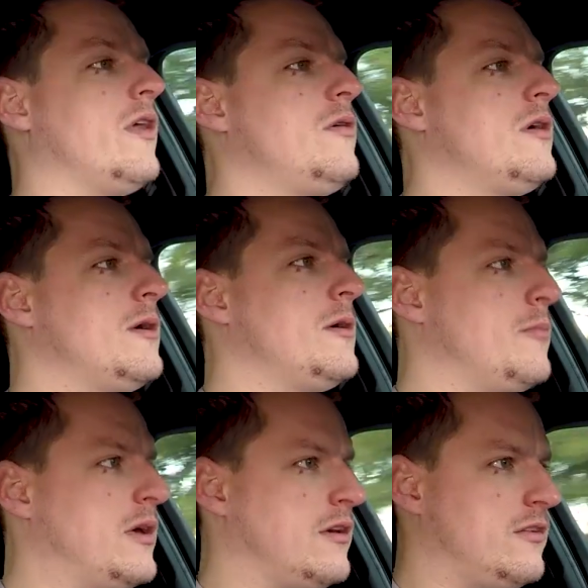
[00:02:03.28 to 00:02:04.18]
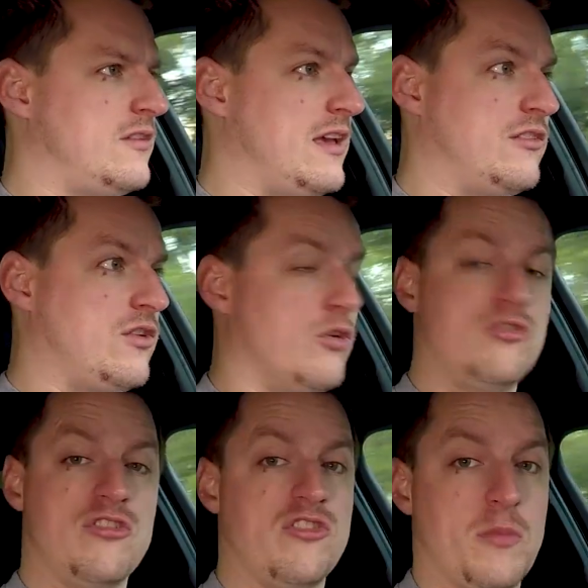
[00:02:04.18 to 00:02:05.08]
though, because it's got
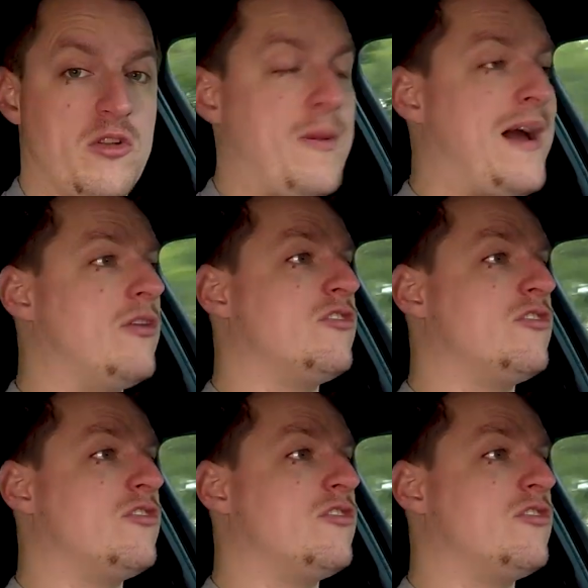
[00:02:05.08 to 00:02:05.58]
just as much power